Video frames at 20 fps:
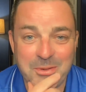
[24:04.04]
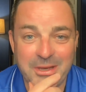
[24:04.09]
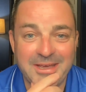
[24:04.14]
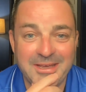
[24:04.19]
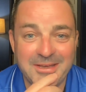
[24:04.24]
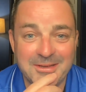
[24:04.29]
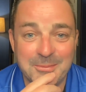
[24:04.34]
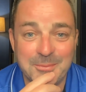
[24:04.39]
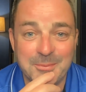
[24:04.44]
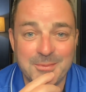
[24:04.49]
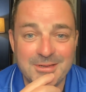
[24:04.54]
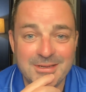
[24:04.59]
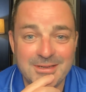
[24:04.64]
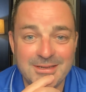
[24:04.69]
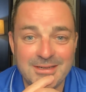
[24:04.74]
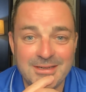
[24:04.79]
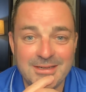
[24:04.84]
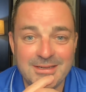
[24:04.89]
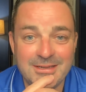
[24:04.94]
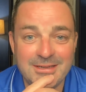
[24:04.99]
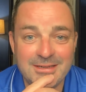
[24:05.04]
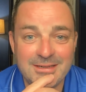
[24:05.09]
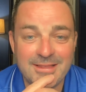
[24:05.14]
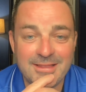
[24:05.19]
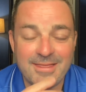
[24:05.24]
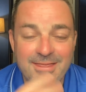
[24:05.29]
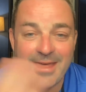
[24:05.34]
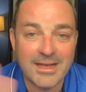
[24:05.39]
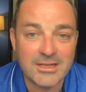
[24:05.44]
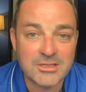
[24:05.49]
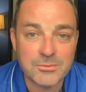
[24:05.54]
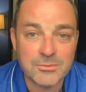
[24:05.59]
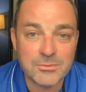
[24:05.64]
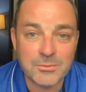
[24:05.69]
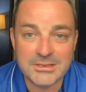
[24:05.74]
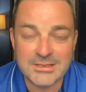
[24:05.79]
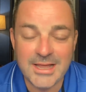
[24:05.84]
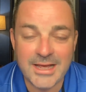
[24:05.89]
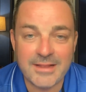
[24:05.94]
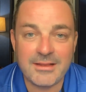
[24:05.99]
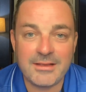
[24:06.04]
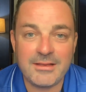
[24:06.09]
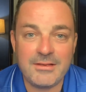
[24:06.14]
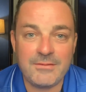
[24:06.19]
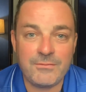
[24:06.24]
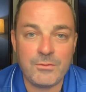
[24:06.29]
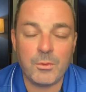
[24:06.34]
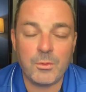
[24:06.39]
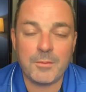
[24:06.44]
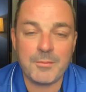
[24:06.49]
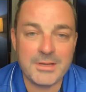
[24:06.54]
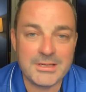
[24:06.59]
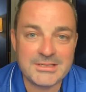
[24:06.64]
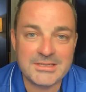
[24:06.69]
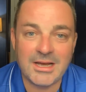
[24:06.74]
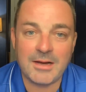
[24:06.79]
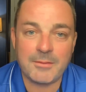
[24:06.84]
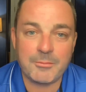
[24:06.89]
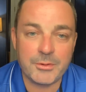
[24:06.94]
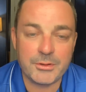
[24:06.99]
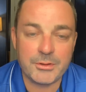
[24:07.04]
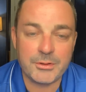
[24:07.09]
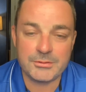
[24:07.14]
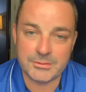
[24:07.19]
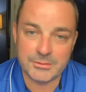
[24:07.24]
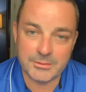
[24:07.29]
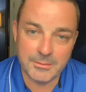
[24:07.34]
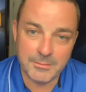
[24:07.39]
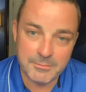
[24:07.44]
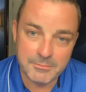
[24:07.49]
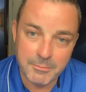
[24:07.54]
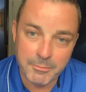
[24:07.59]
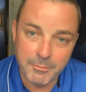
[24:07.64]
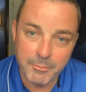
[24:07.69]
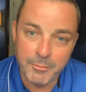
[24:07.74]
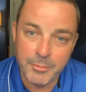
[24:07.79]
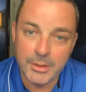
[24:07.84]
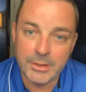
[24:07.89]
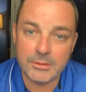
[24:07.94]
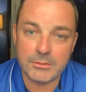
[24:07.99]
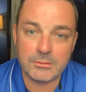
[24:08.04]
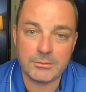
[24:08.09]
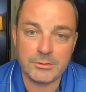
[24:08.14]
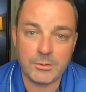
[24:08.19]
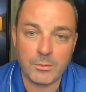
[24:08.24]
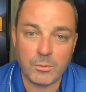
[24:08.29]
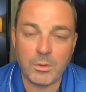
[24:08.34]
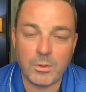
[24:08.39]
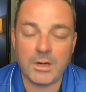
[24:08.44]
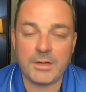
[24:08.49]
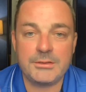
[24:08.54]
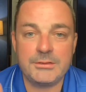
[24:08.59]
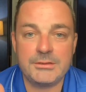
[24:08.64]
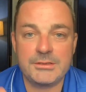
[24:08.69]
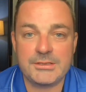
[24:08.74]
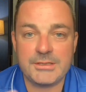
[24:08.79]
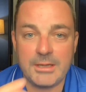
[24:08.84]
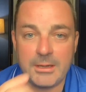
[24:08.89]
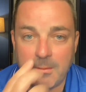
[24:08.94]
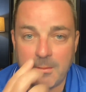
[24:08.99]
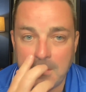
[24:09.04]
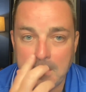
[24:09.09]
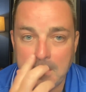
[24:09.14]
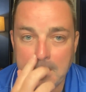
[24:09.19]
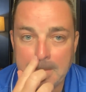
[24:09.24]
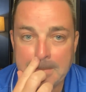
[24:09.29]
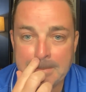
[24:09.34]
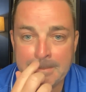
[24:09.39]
pay him. If you want to be a top producer, build while you sell.